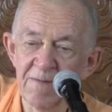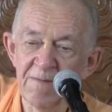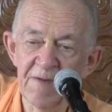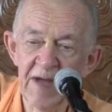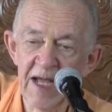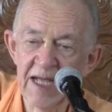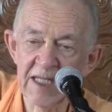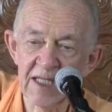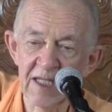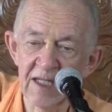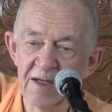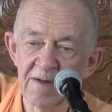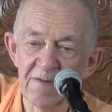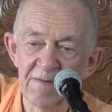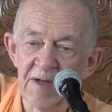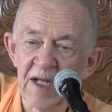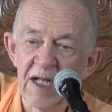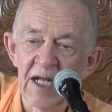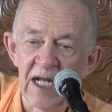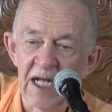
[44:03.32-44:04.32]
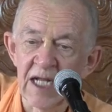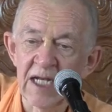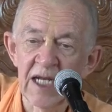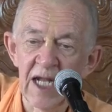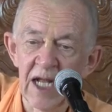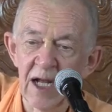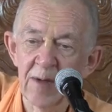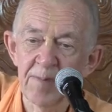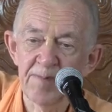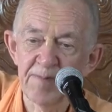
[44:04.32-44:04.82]
effective
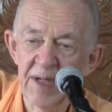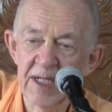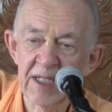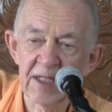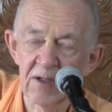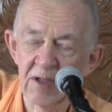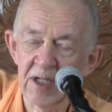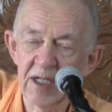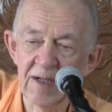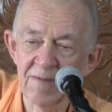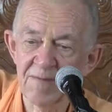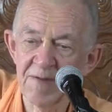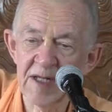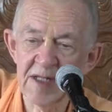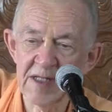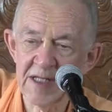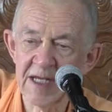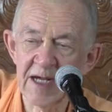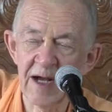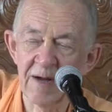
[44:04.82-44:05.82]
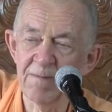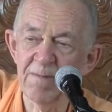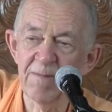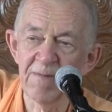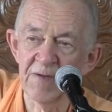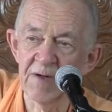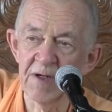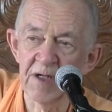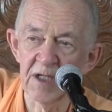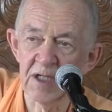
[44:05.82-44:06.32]
in helping to give us
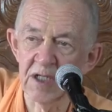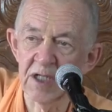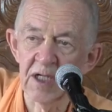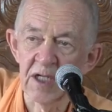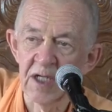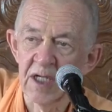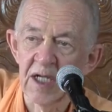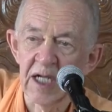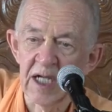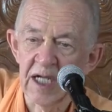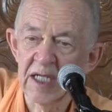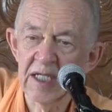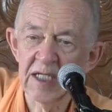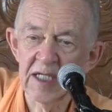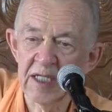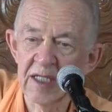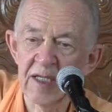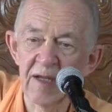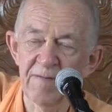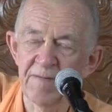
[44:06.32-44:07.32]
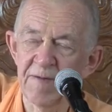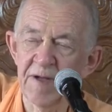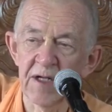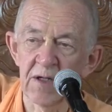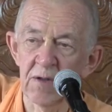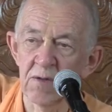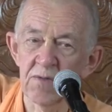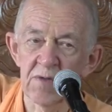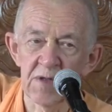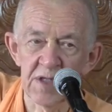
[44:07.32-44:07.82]
comfort in the
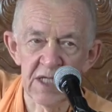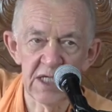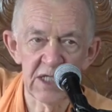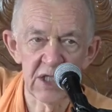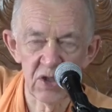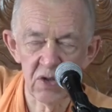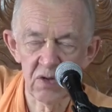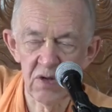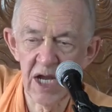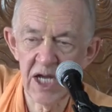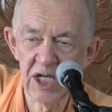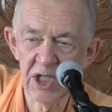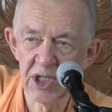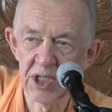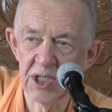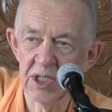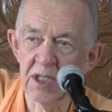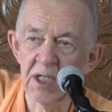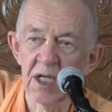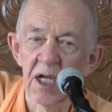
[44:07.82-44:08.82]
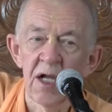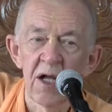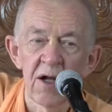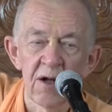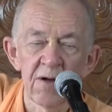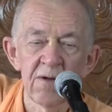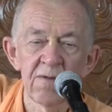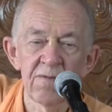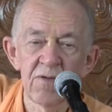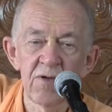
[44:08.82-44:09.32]
difficult situation
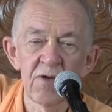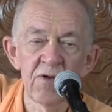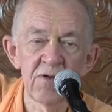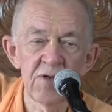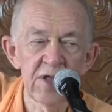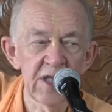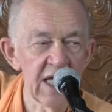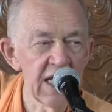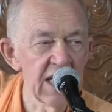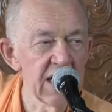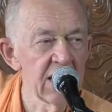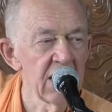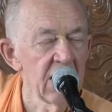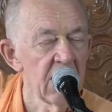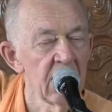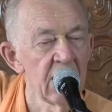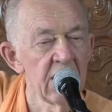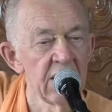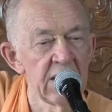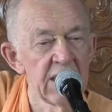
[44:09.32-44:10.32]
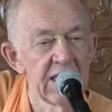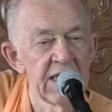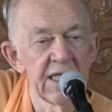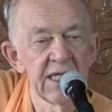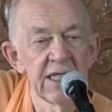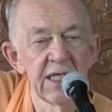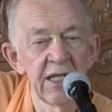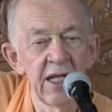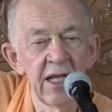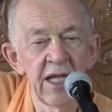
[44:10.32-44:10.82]
of losing our
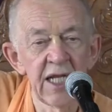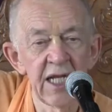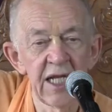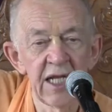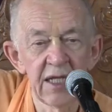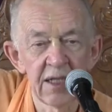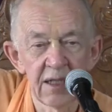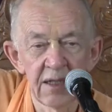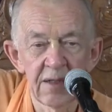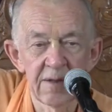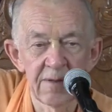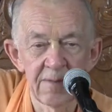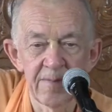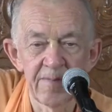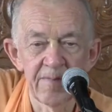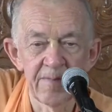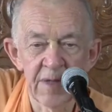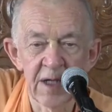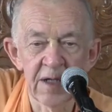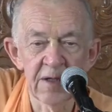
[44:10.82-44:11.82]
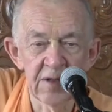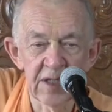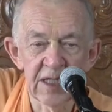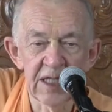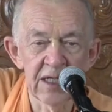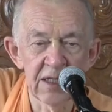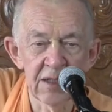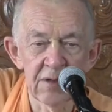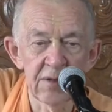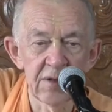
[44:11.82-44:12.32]
dearly our
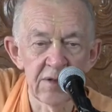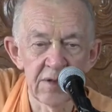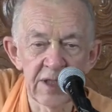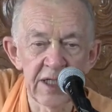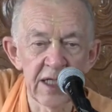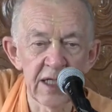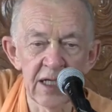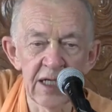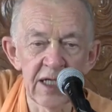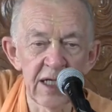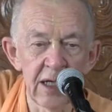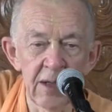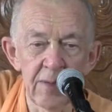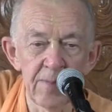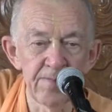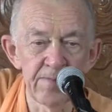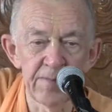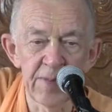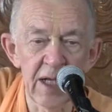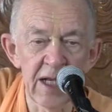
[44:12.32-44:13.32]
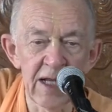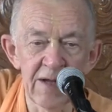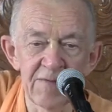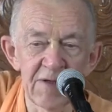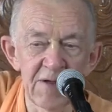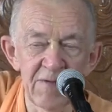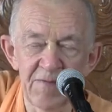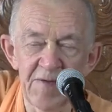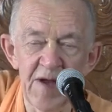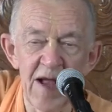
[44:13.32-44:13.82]
dear, dearly
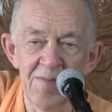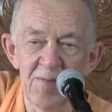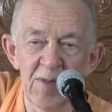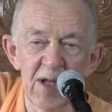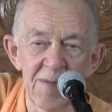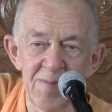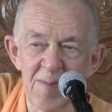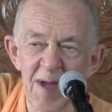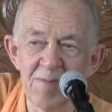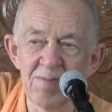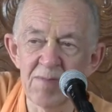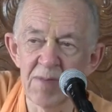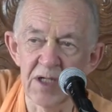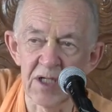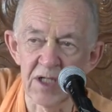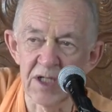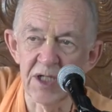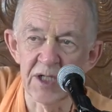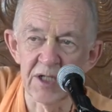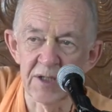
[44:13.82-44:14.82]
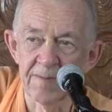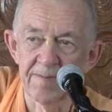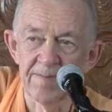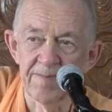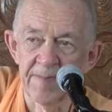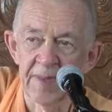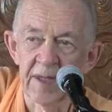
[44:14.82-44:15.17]
beloved family members.